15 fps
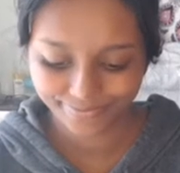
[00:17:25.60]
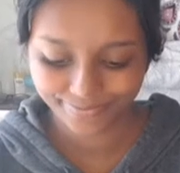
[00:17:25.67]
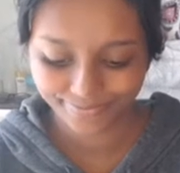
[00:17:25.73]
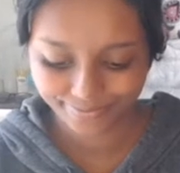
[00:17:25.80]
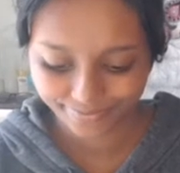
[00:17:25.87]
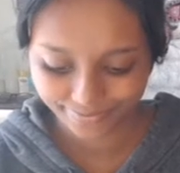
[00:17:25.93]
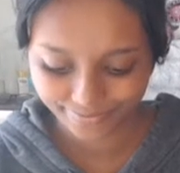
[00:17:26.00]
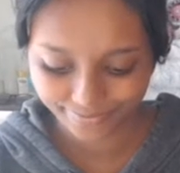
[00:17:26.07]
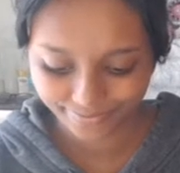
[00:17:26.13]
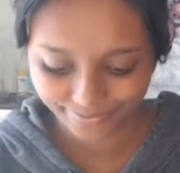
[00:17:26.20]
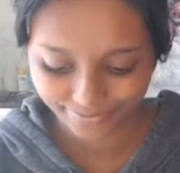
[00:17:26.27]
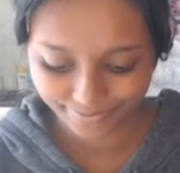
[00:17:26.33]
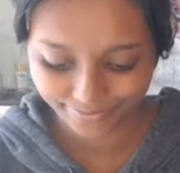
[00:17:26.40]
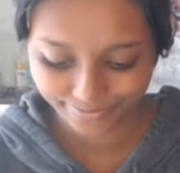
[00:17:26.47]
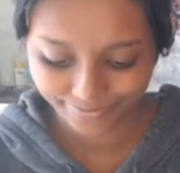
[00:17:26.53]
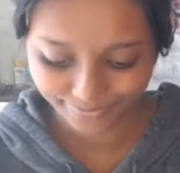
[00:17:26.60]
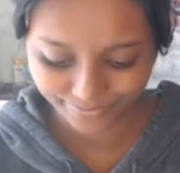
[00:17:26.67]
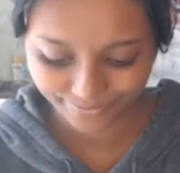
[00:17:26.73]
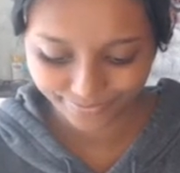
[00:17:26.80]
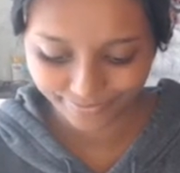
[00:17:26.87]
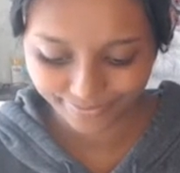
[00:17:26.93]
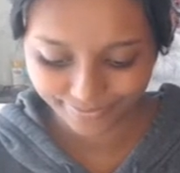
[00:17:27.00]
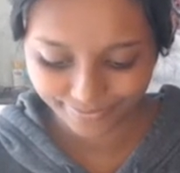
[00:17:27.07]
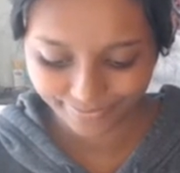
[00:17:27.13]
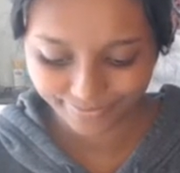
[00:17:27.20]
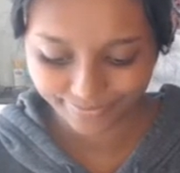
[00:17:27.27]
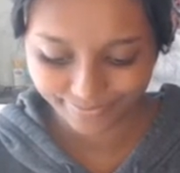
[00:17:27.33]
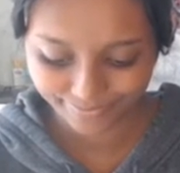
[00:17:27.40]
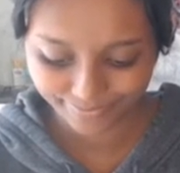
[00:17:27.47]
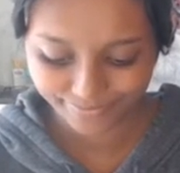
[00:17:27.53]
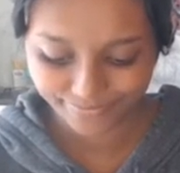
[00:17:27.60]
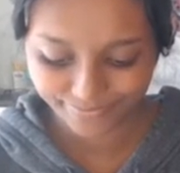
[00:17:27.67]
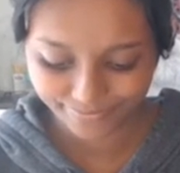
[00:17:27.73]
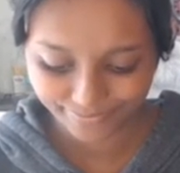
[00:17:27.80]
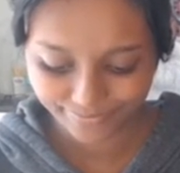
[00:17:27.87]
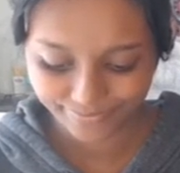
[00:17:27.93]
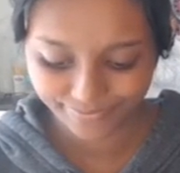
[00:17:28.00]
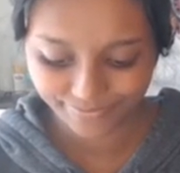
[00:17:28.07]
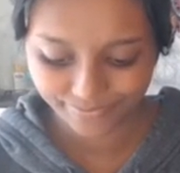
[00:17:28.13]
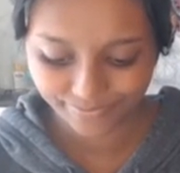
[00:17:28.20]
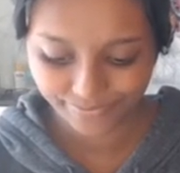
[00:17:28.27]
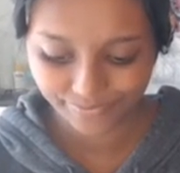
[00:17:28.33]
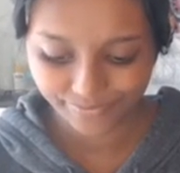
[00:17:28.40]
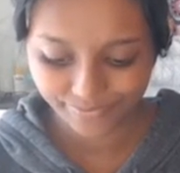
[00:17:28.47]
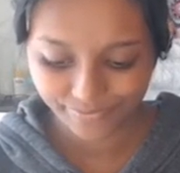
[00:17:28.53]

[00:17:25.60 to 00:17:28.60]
(silent)